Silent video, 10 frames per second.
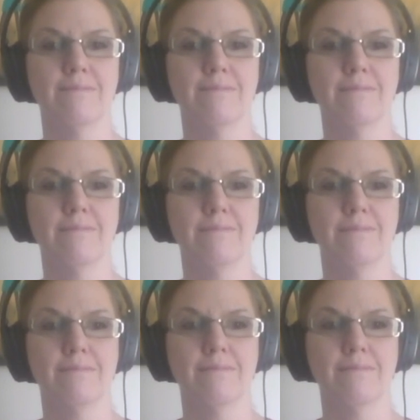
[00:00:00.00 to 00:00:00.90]

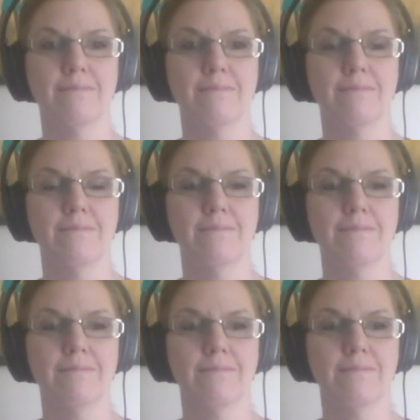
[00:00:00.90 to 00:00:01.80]

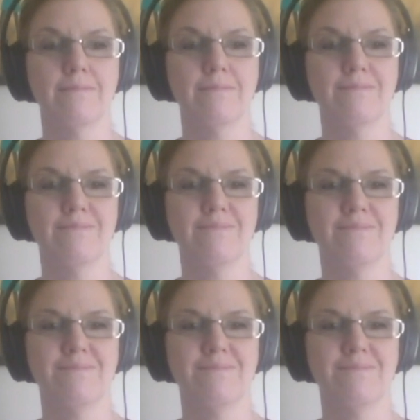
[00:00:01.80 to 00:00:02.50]
[no speech]